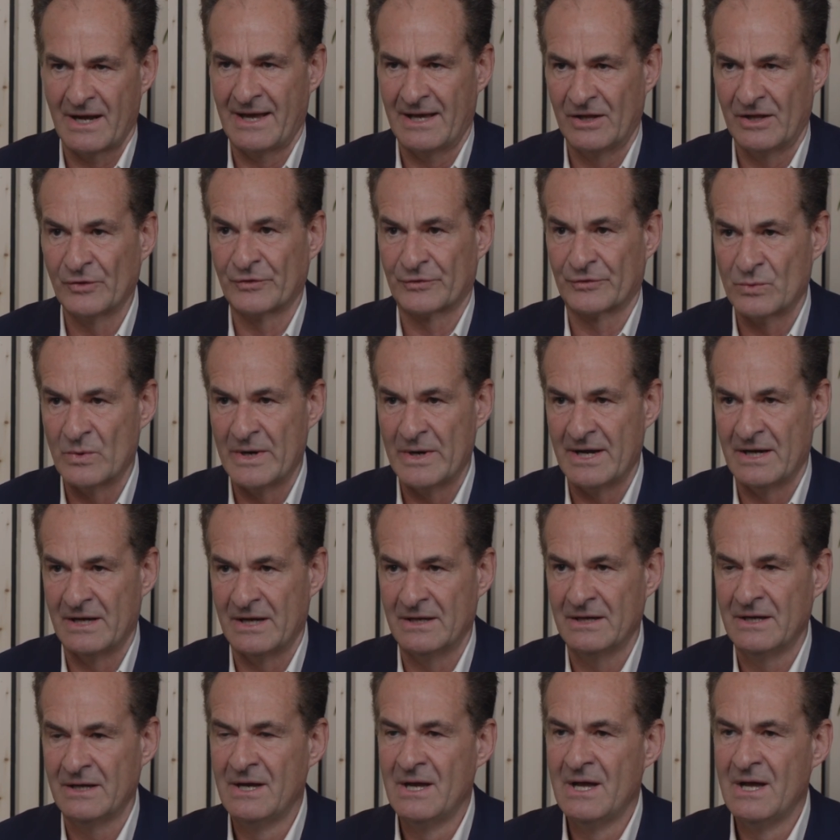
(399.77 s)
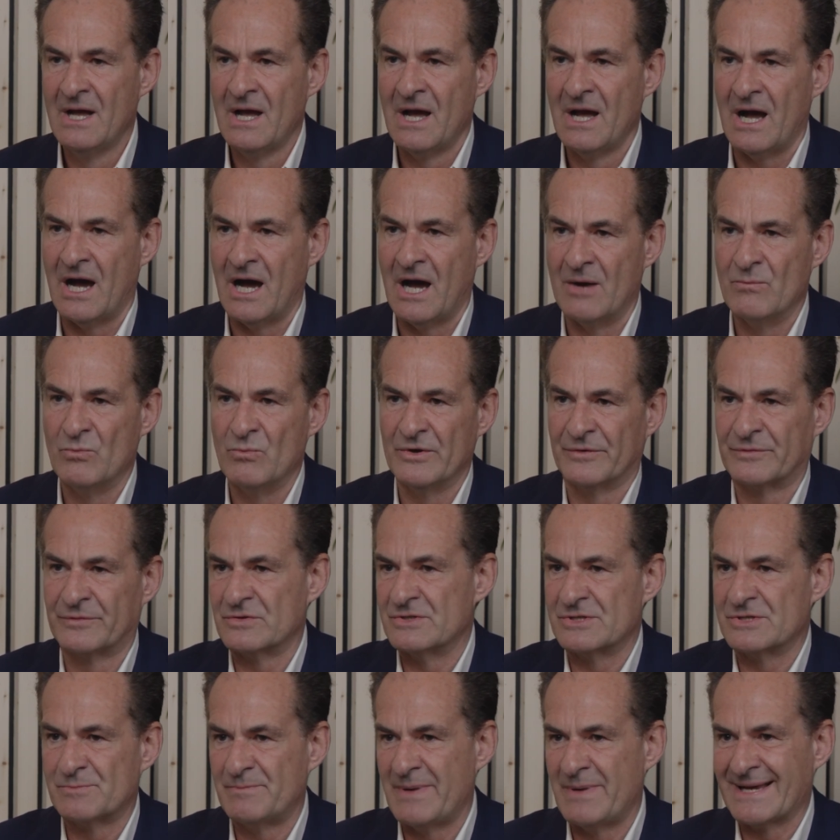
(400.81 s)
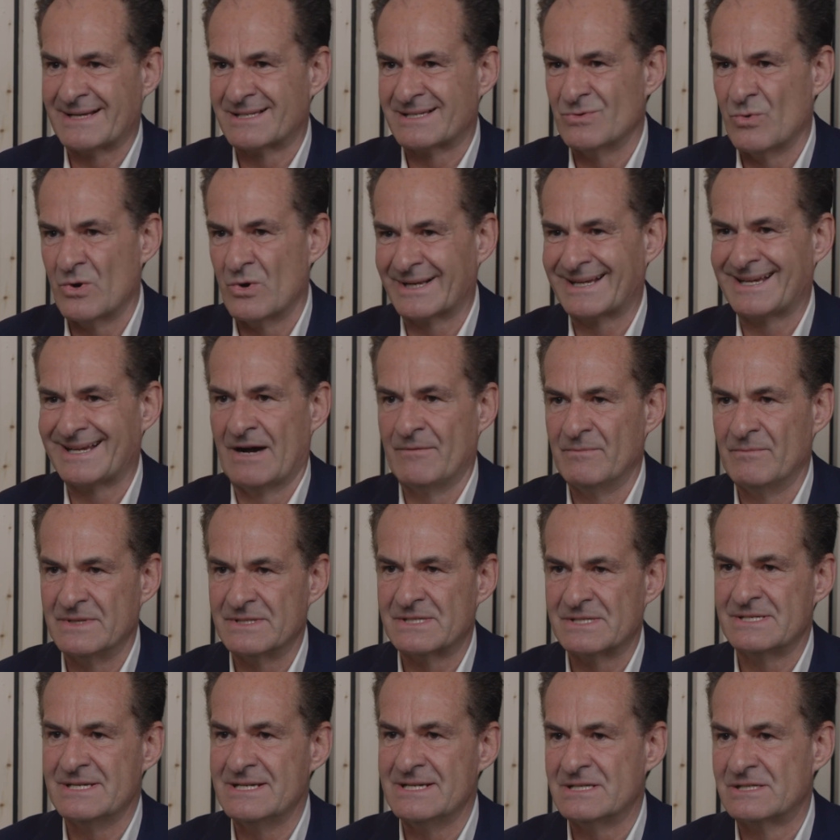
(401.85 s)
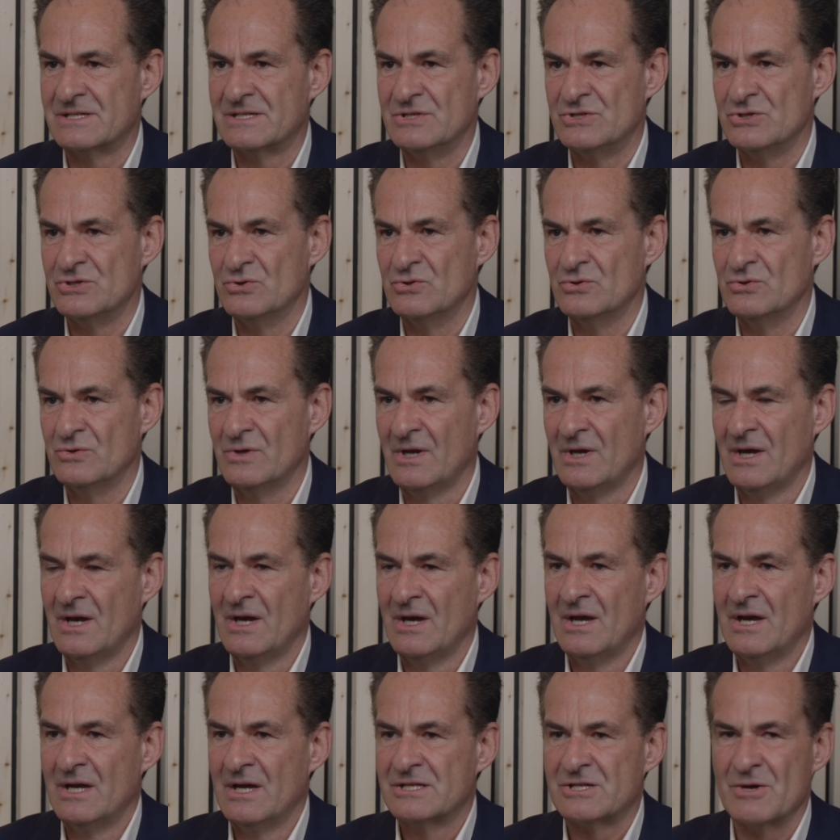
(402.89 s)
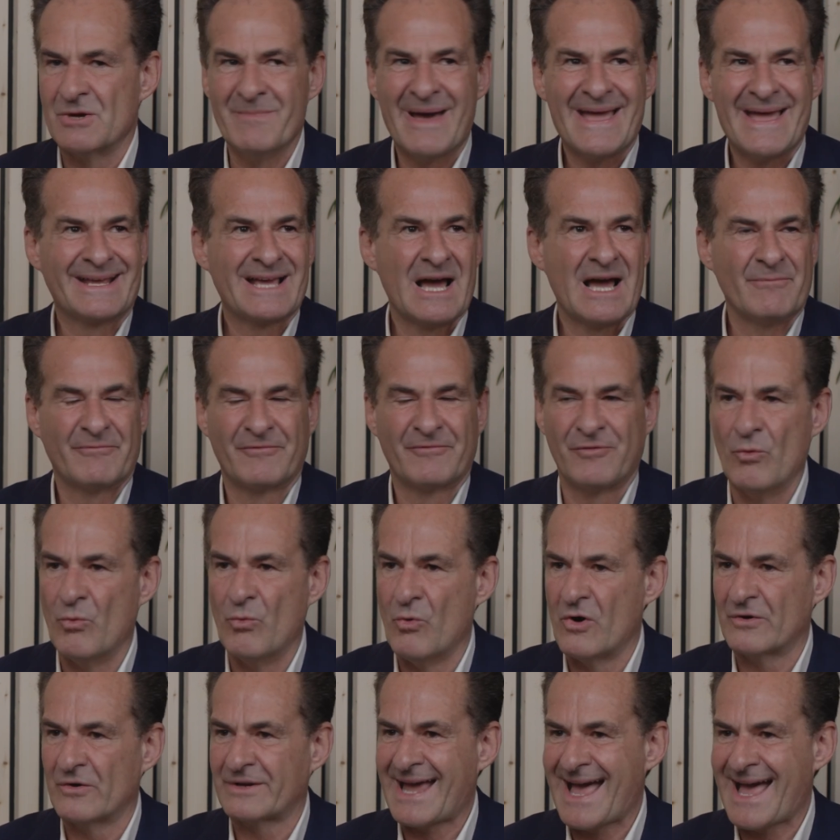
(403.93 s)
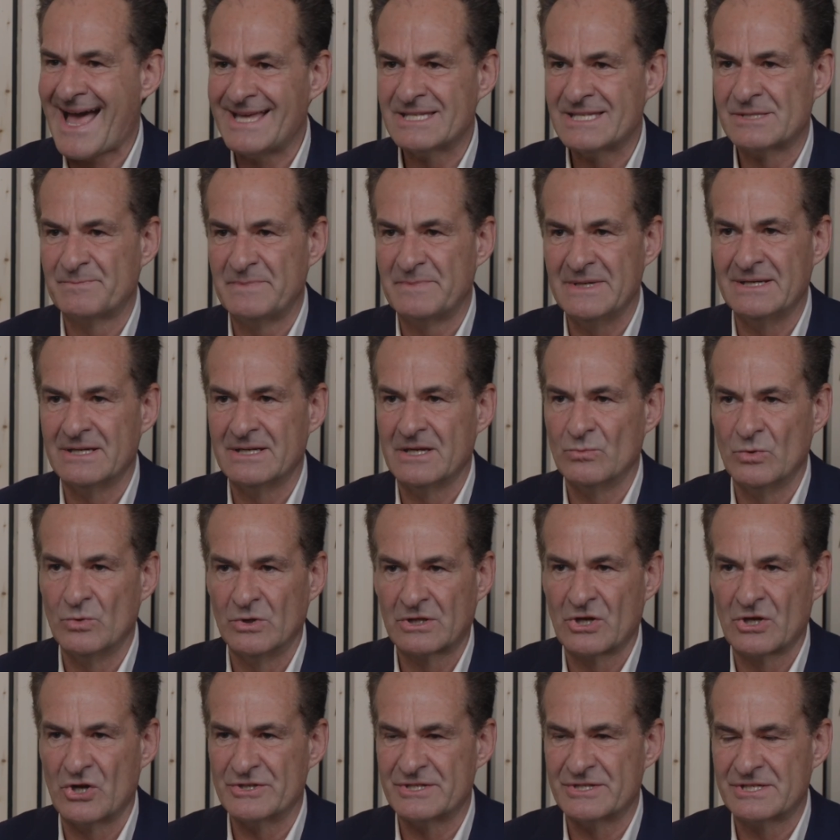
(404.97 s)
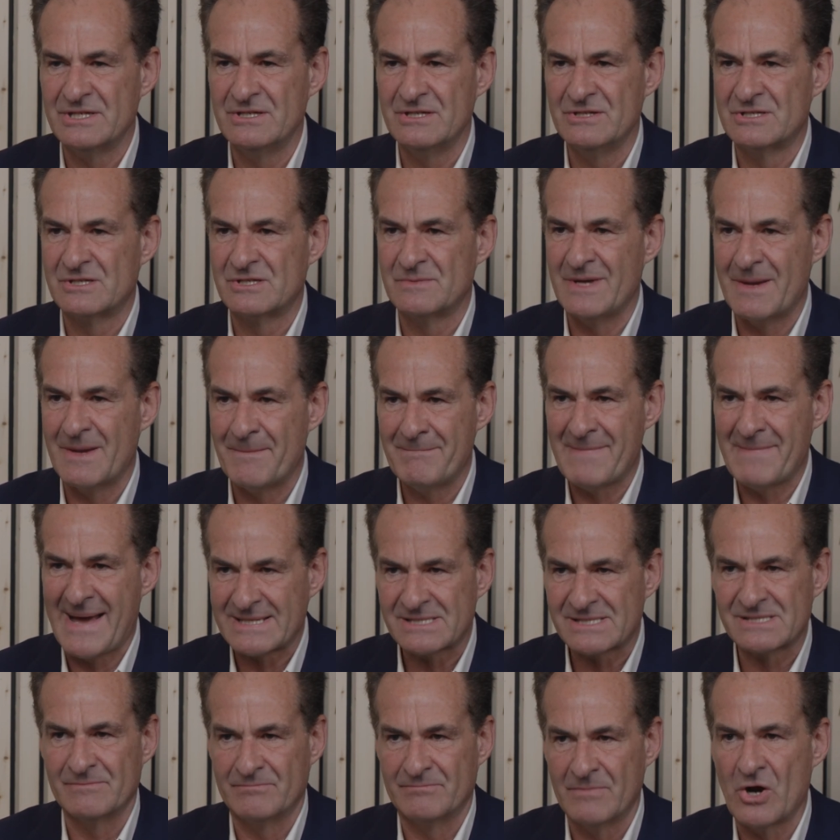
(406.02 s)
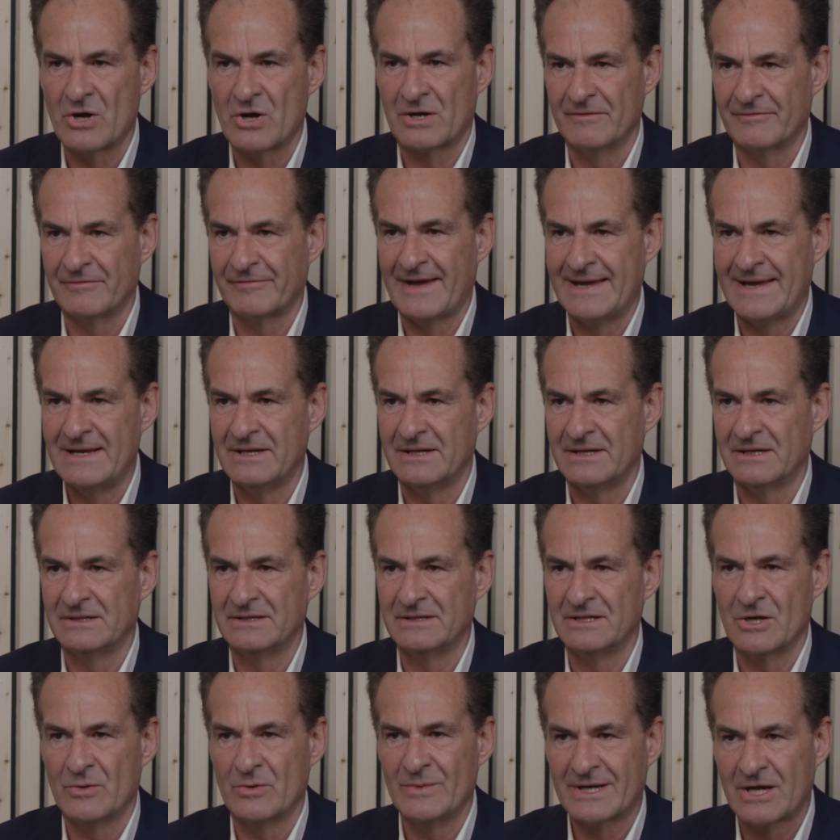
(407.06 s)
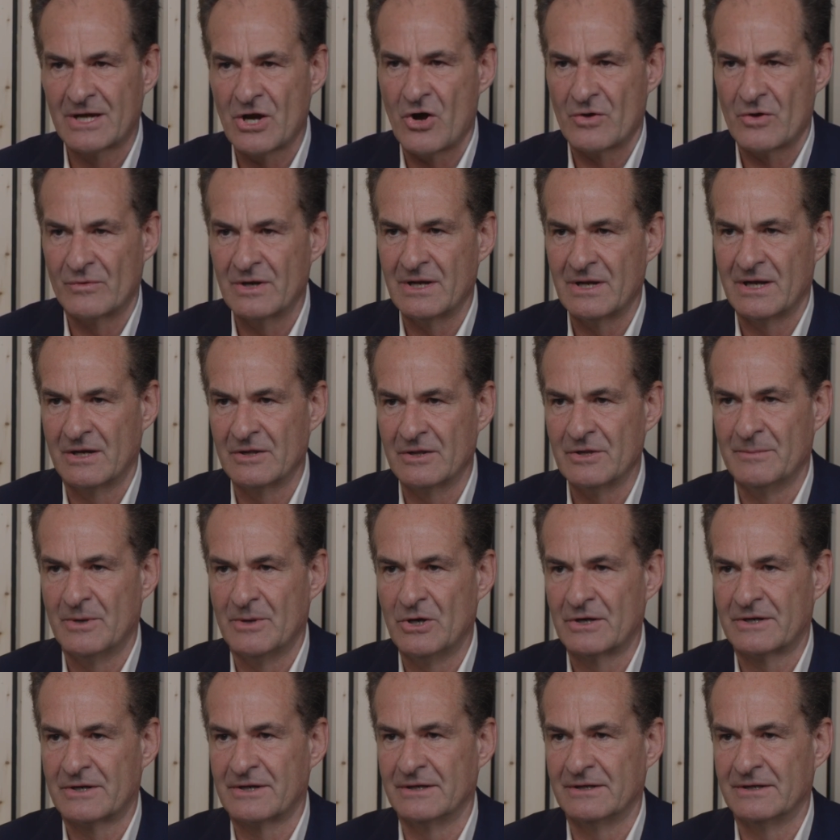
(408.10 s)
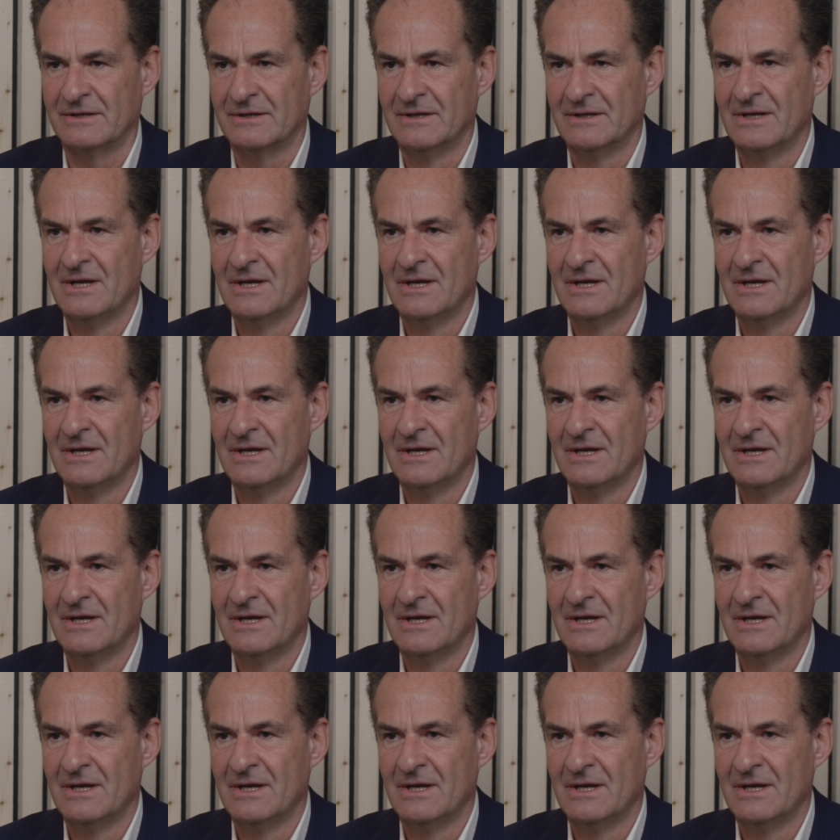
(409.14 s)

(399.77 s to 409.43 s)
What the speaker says: elsewhere with respect to what governments need to do to make up for what has been and will continue to be a massive market failure. We can't rely on the market.